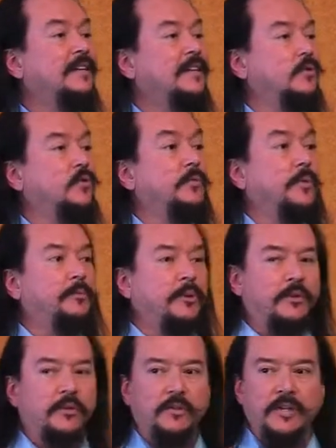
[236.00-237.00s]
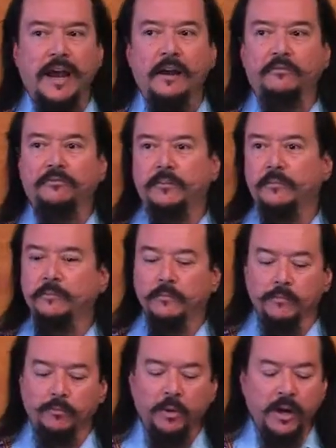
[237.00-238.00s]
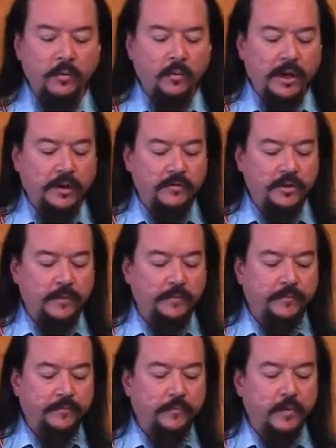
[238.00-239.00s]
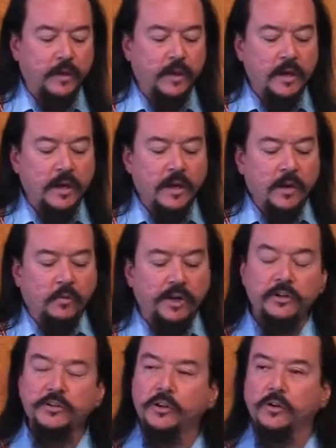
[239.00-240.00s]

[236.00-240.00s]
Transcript: is when we produce alpha brain waves. Well, here's the